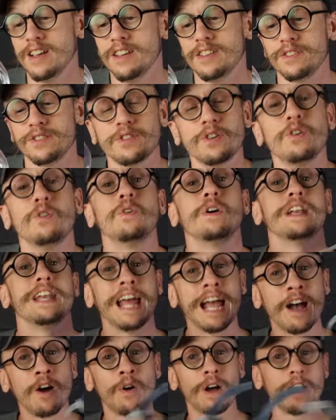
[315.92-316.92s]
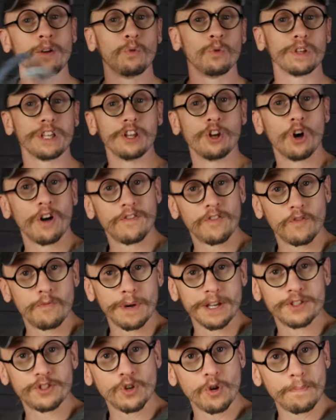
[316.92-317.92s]
So now I will get off of
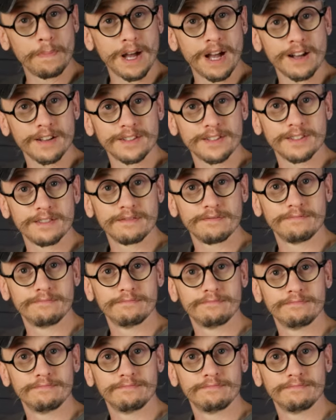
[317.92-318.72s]
my soapbox